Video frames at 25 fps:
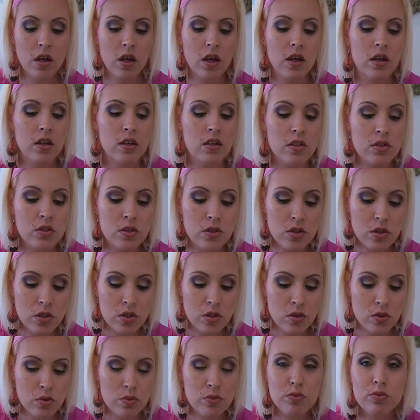And it's just
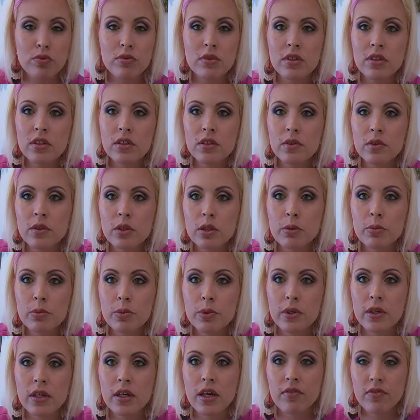this really, really
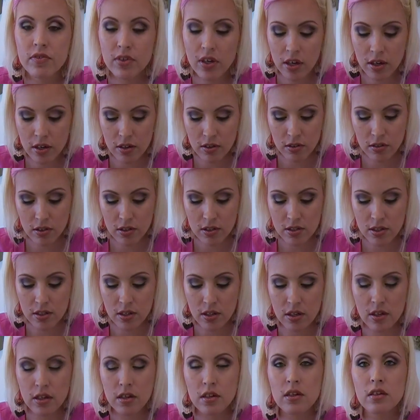pretty. I've got it on
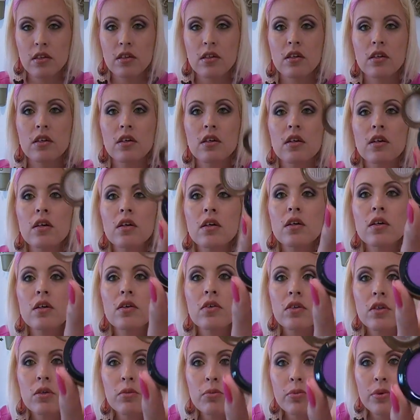today.
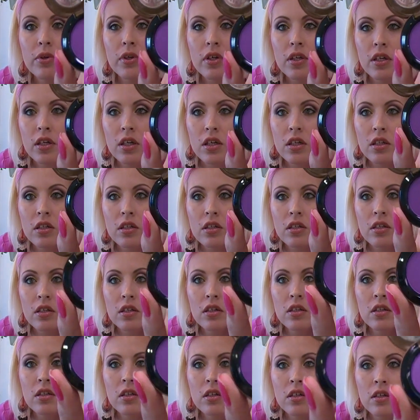Real pretty
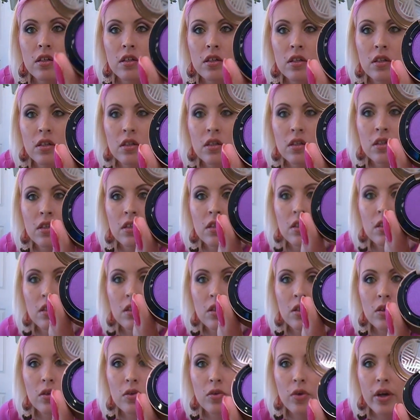
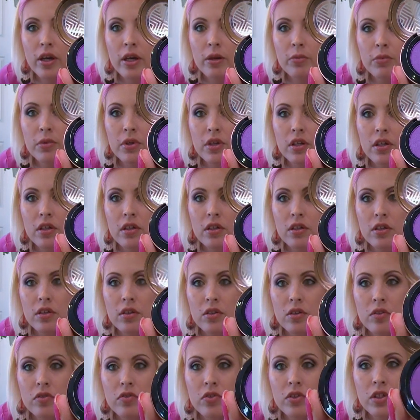grape
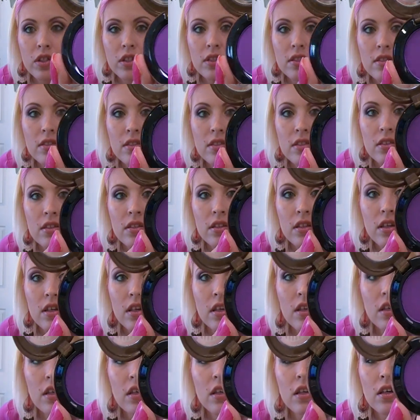color, if you can see that.
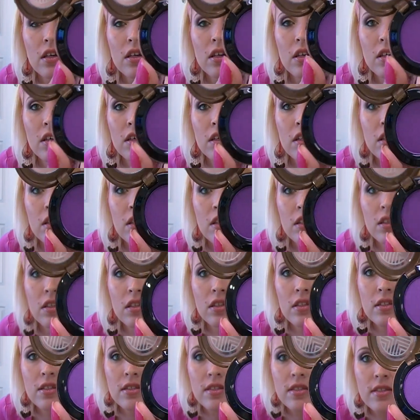
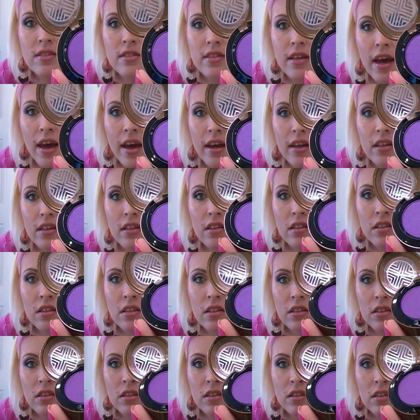it is a satin.
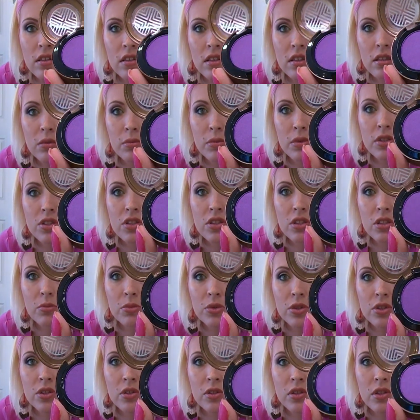A little bit of
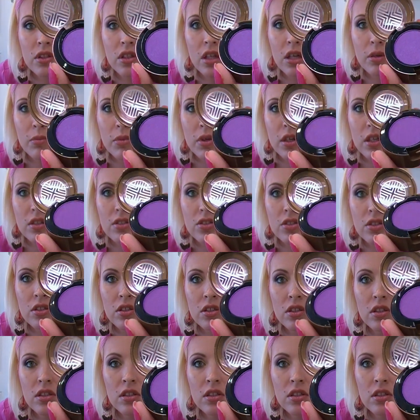shimmer to it, not much.